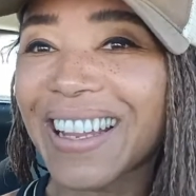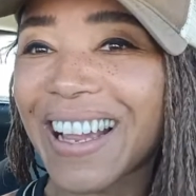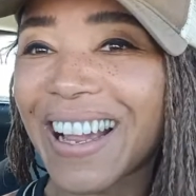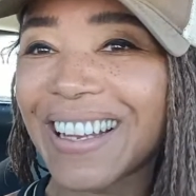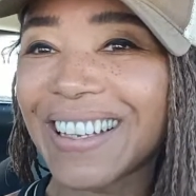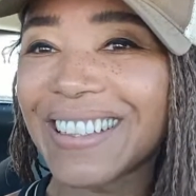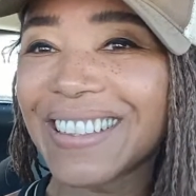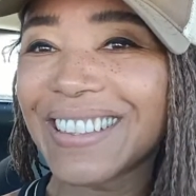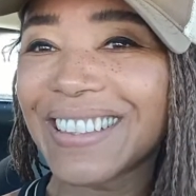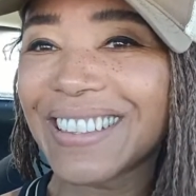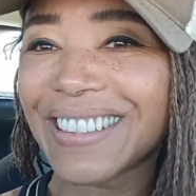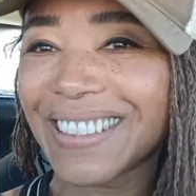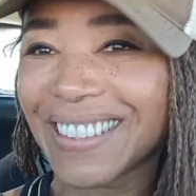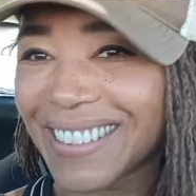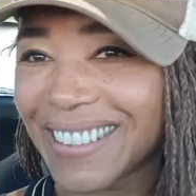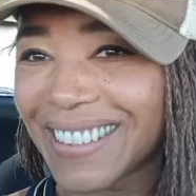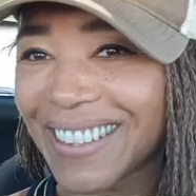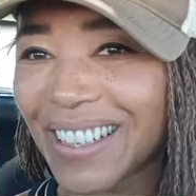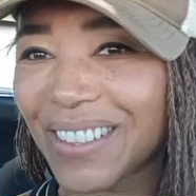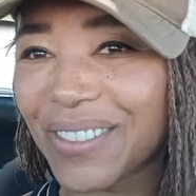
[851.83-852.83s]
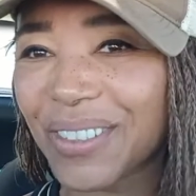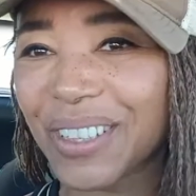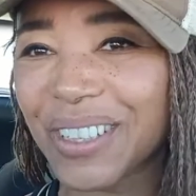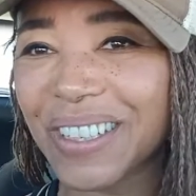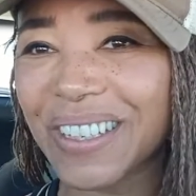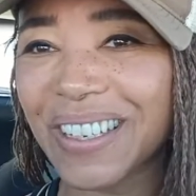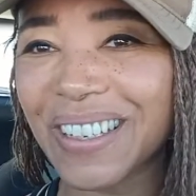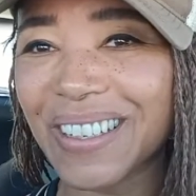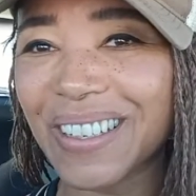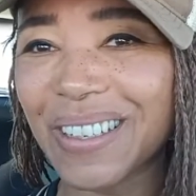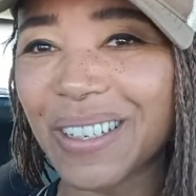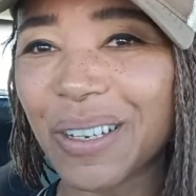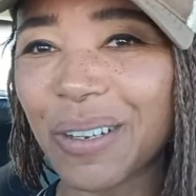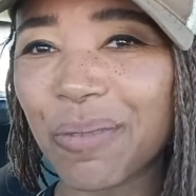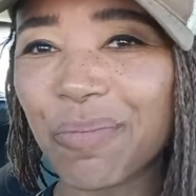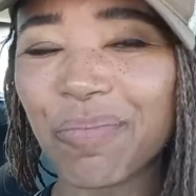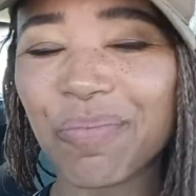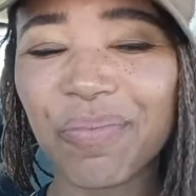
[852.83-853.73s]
guys. That's what you need to do.